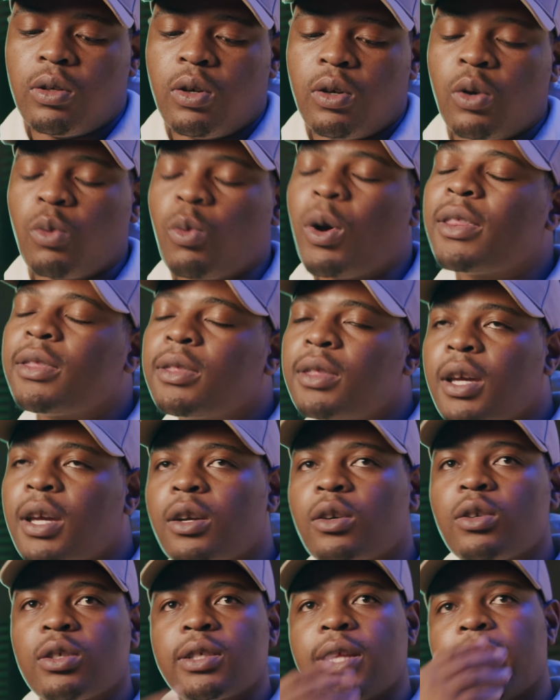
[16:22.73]
one thing,
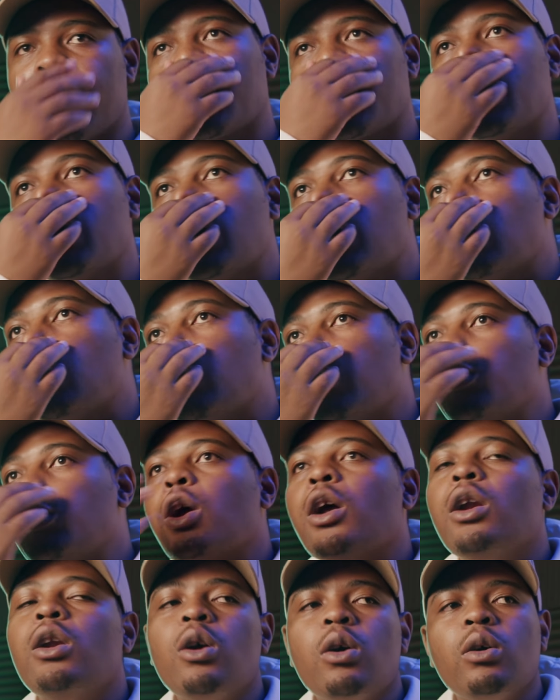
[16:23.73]
because like when
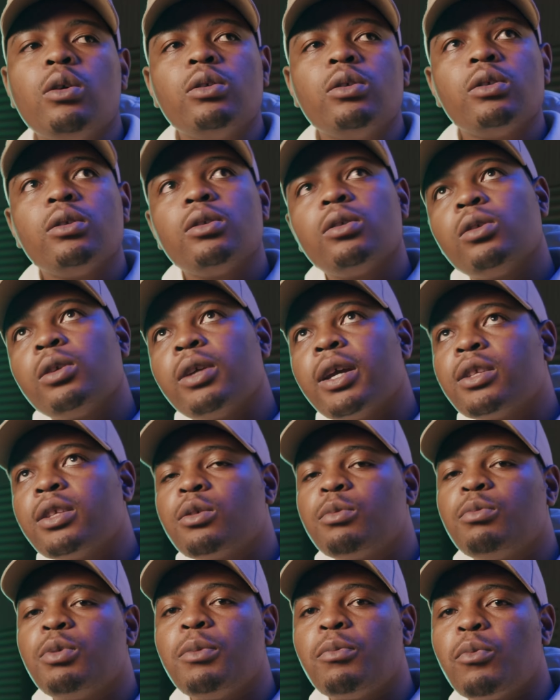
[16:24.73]
you're alone, you get
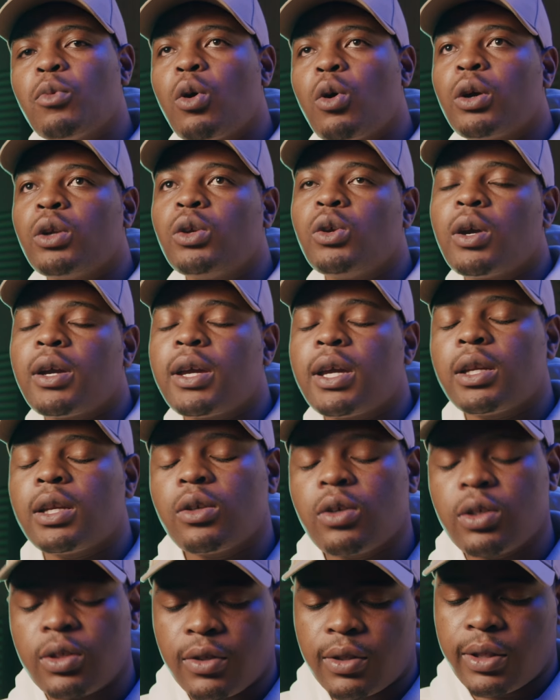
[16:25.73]
to be more in your head.
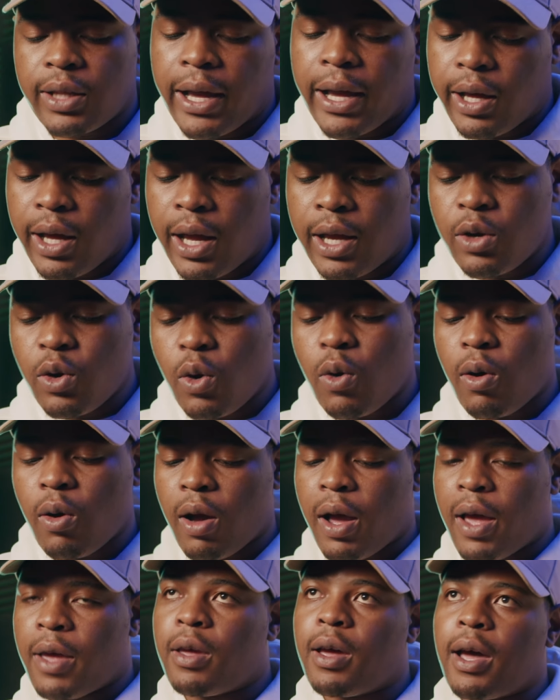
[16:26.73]
Because like I know
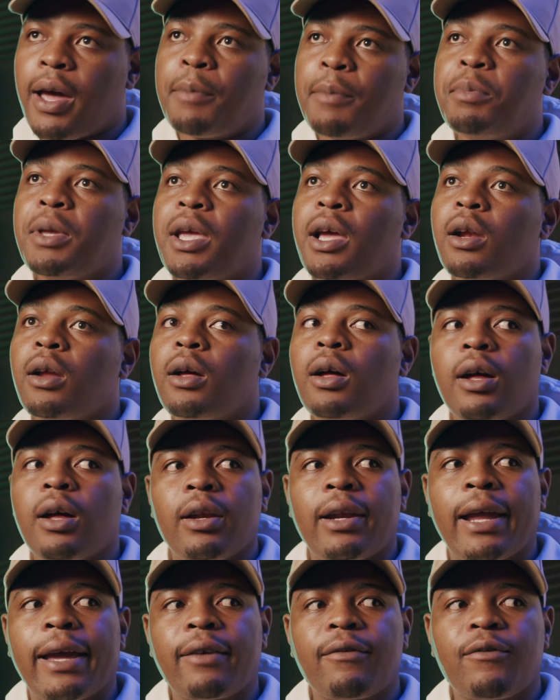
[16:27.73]
I be
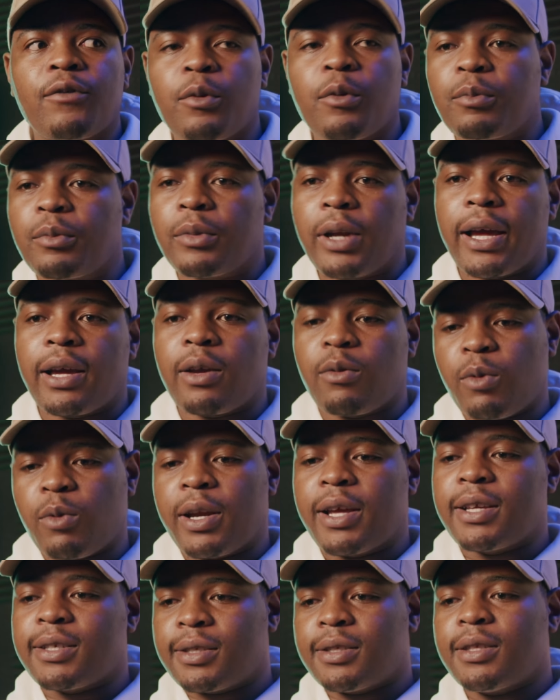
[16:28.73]
like from like
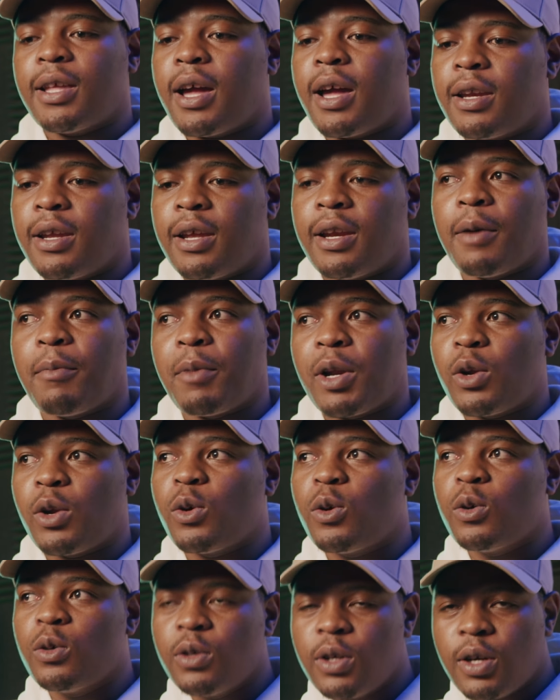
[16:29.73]
when I start and I'm
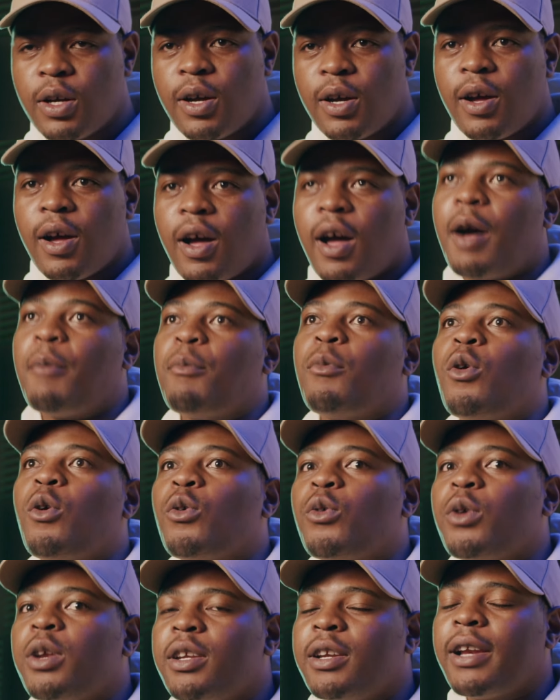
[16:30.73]
alone, I'm
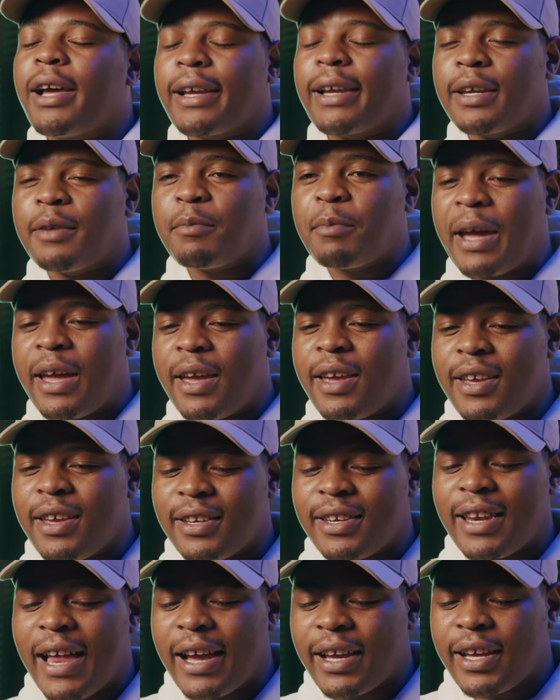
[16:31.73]
already like in my
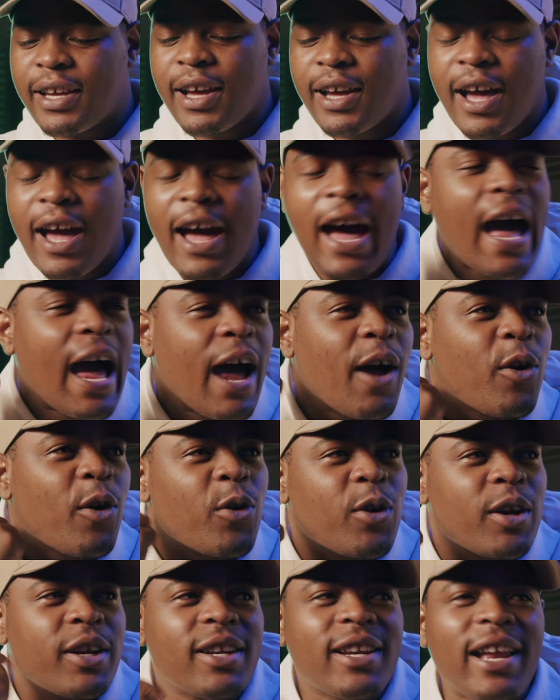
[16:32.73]
head, like I
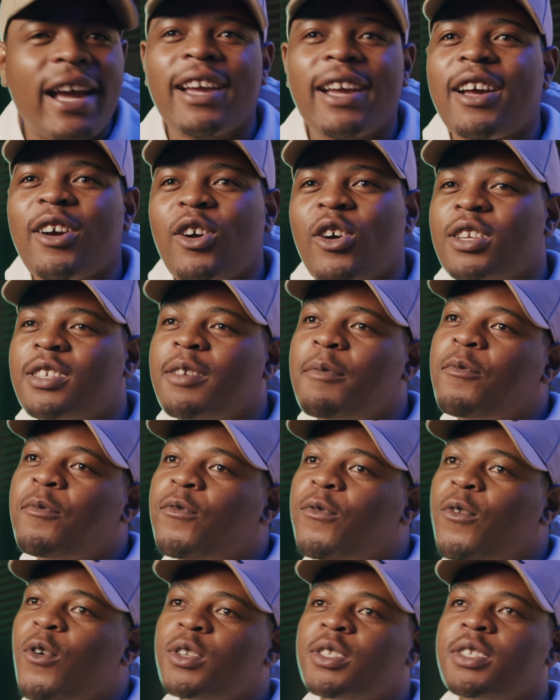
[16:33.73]
already like, because I'm
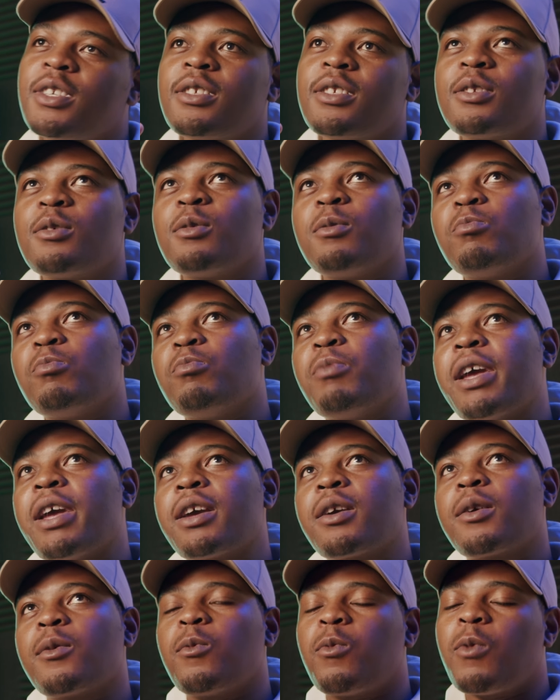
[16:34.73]
forcing to
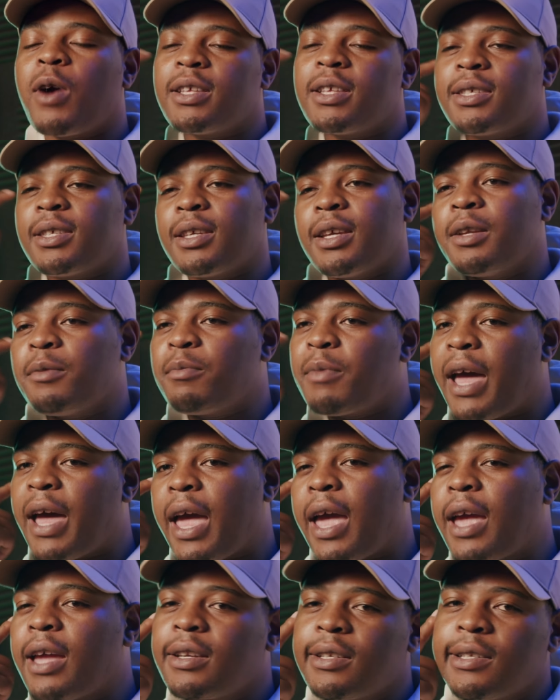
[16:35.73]
make what's in my
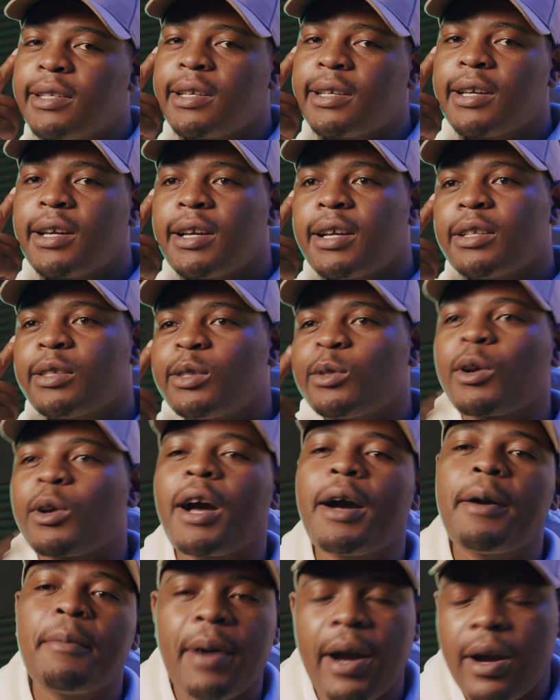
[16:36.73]
head to
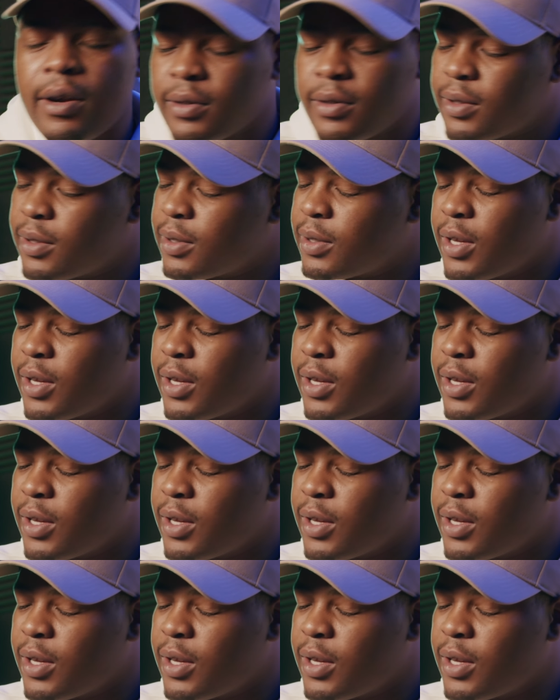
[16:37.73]
come out.